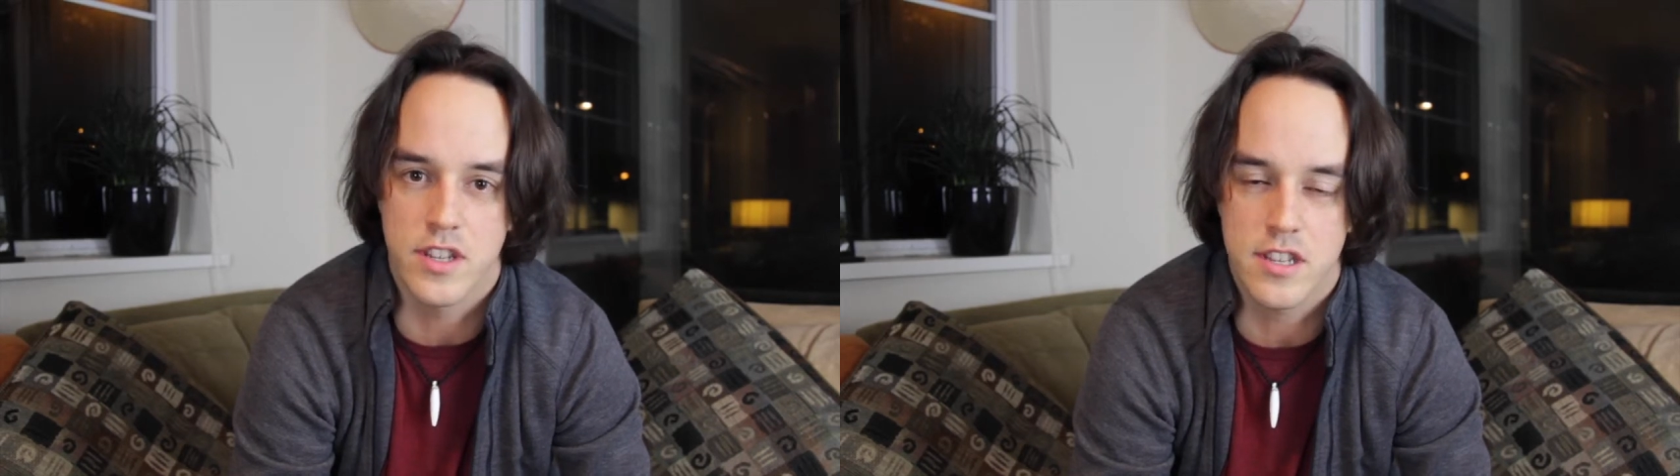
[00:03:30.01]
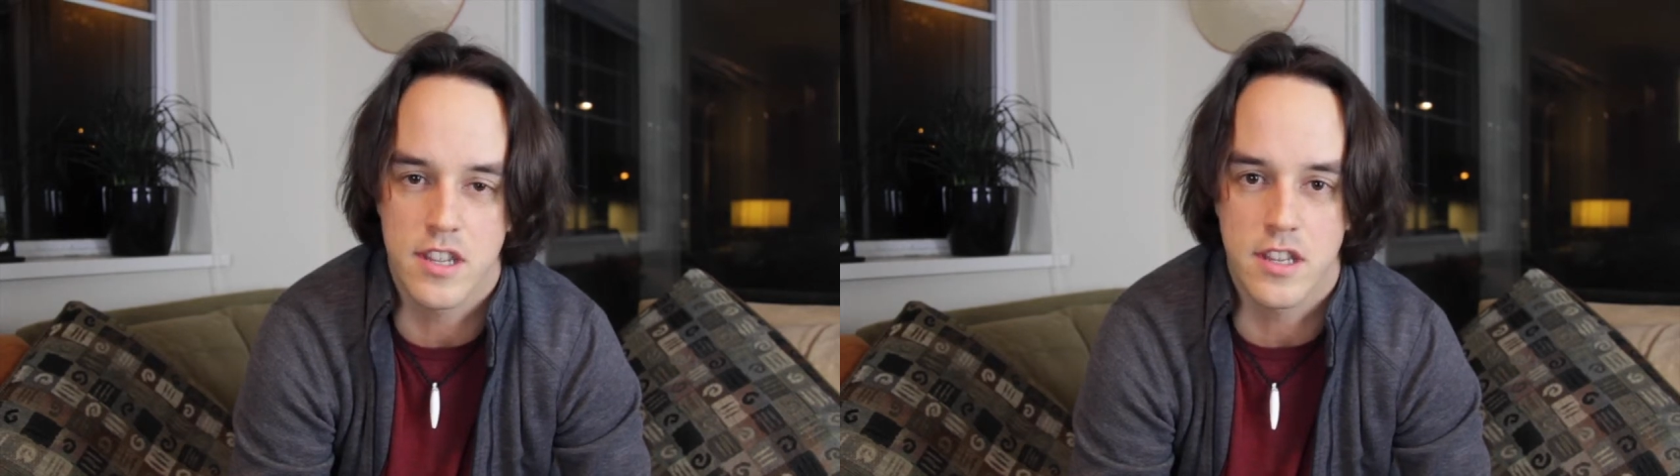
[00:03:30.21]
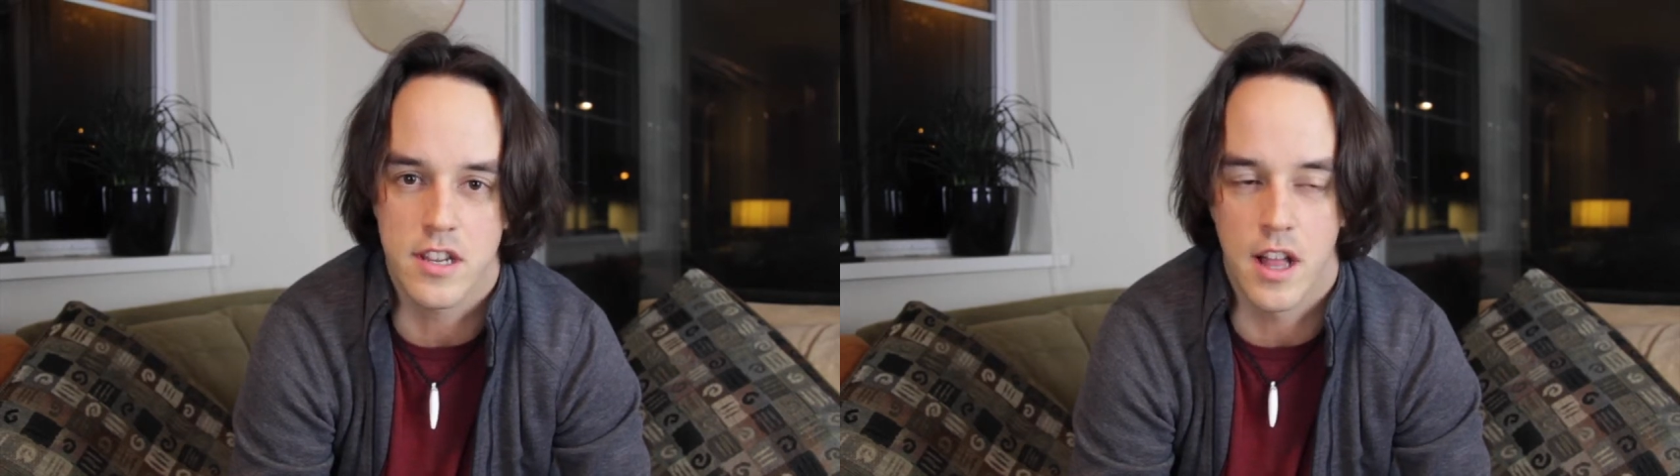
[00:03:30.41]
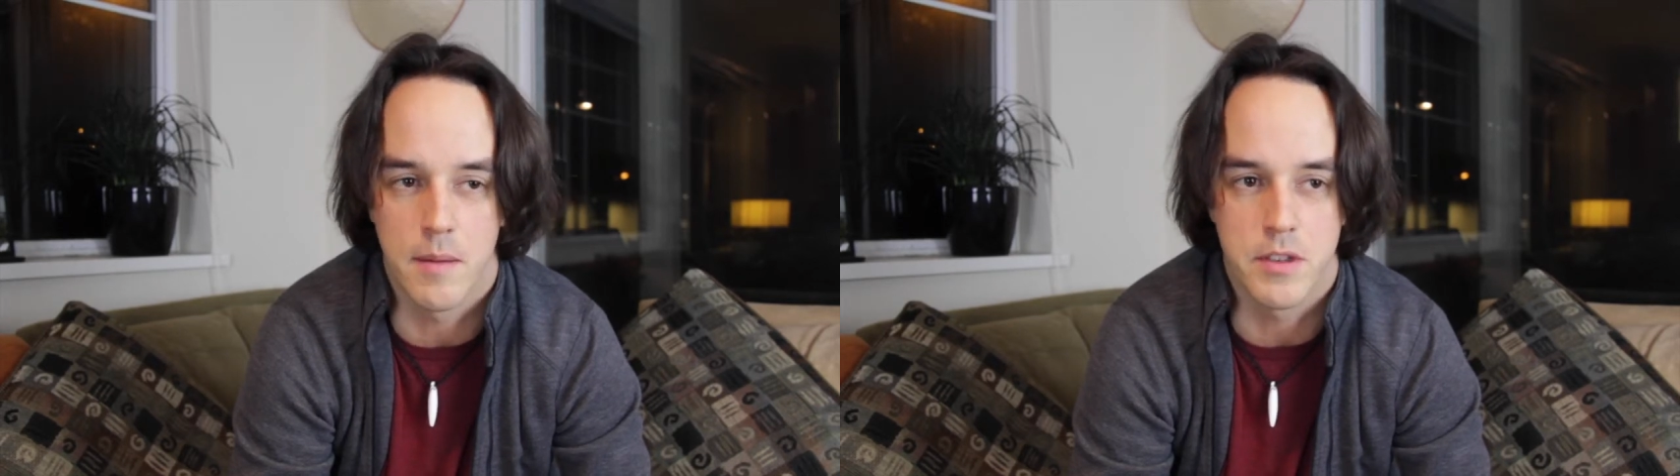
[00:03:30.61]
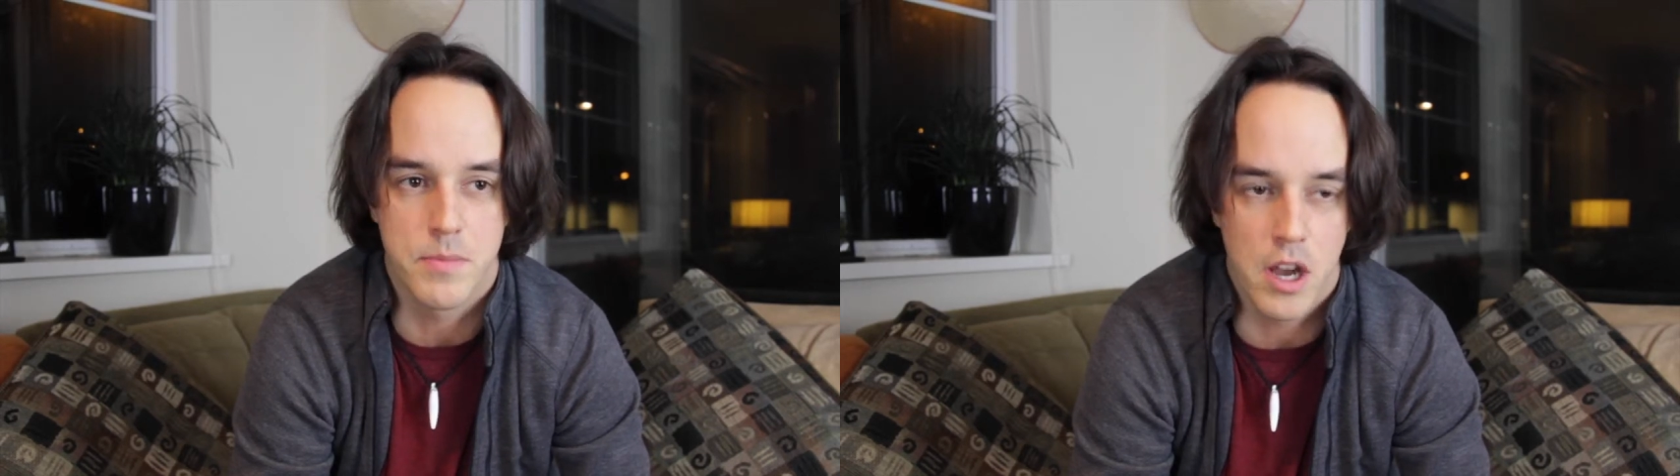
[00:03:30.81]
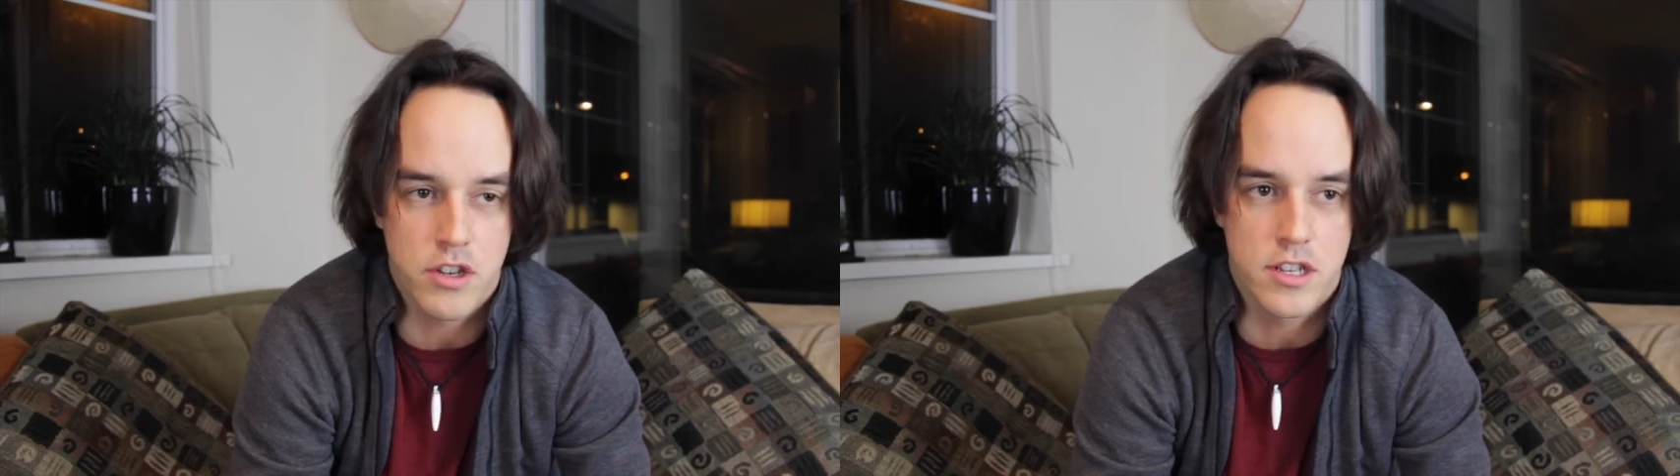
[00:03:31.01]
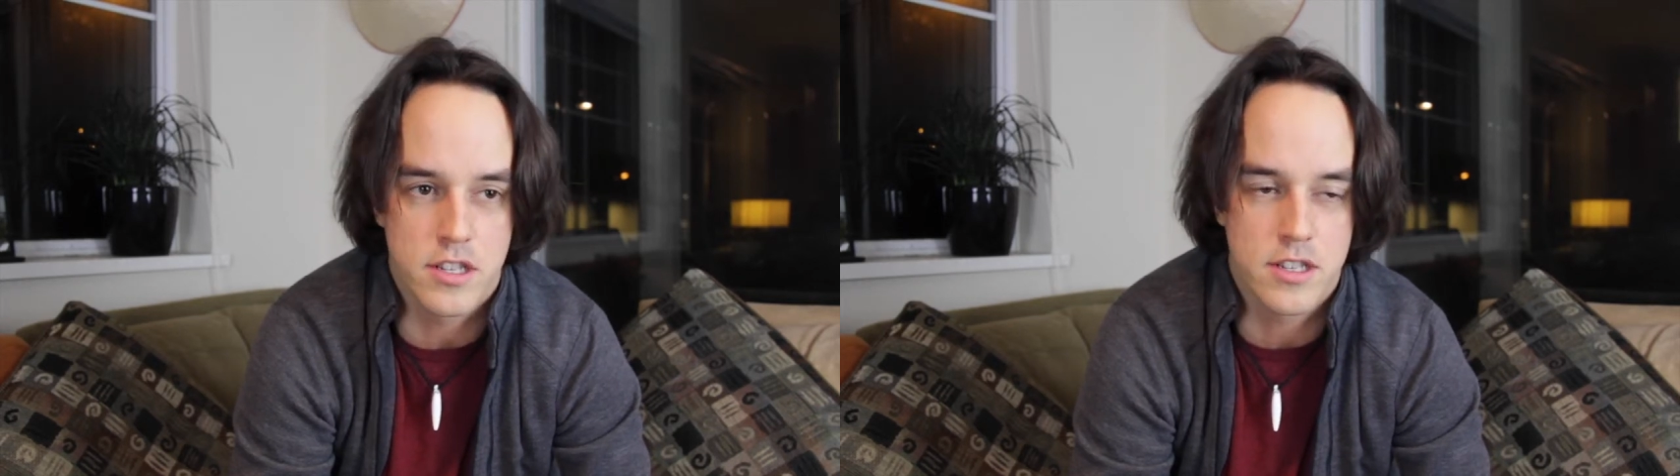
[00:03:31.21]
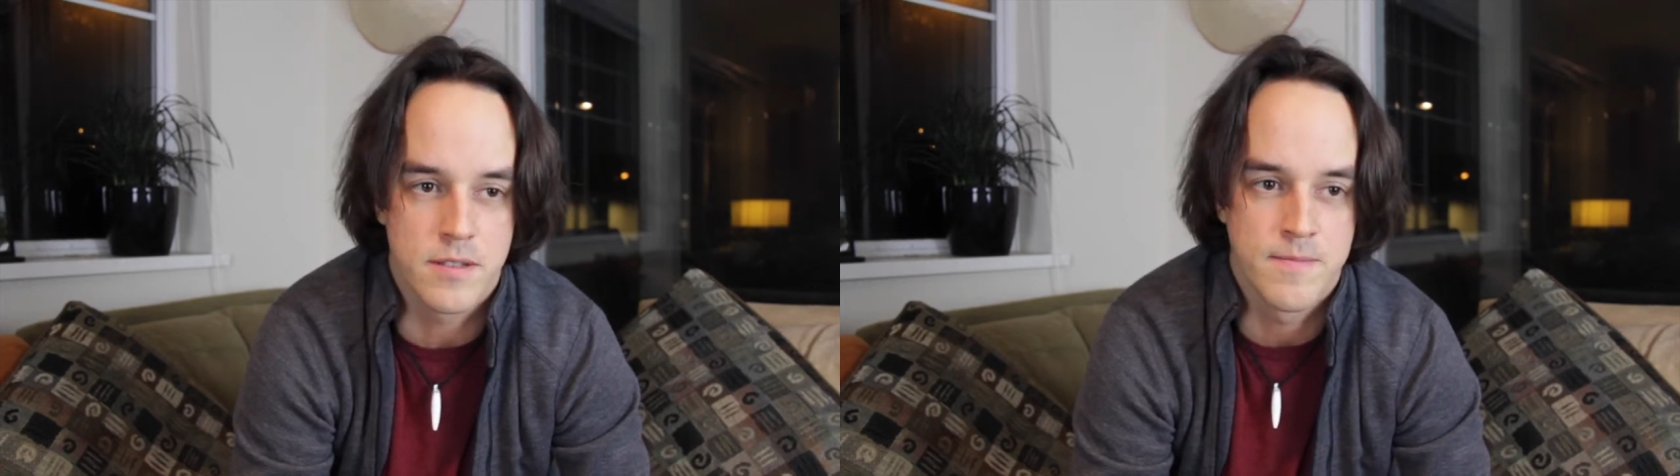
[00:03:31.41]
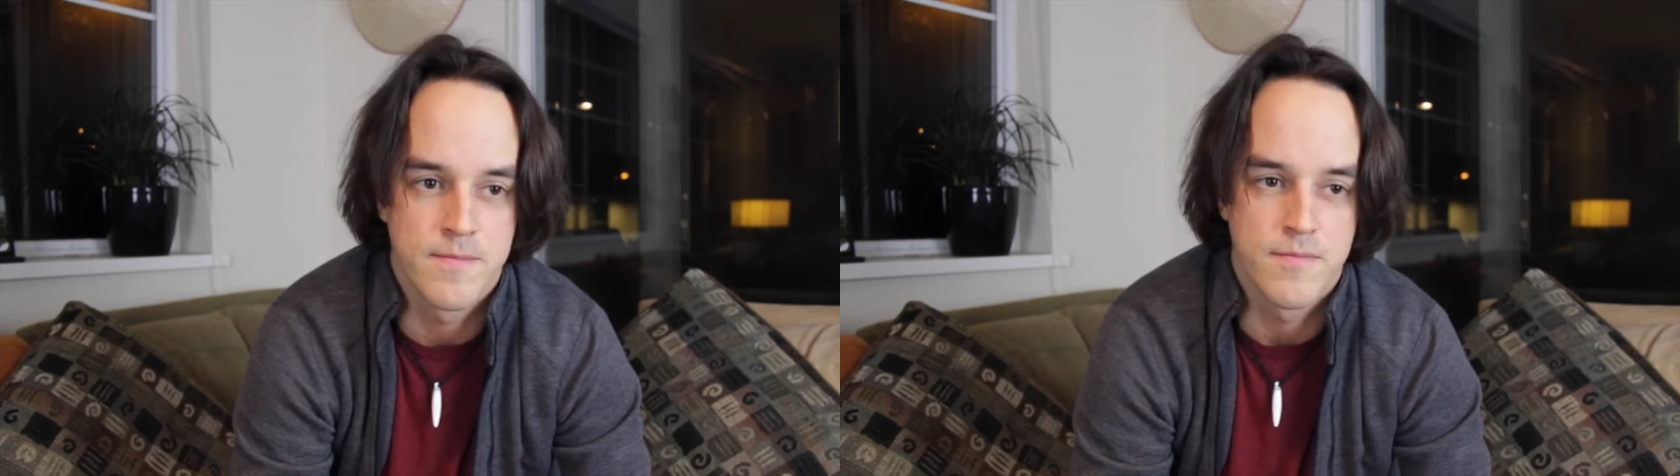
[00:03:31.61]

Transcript: risky to climb these mountains.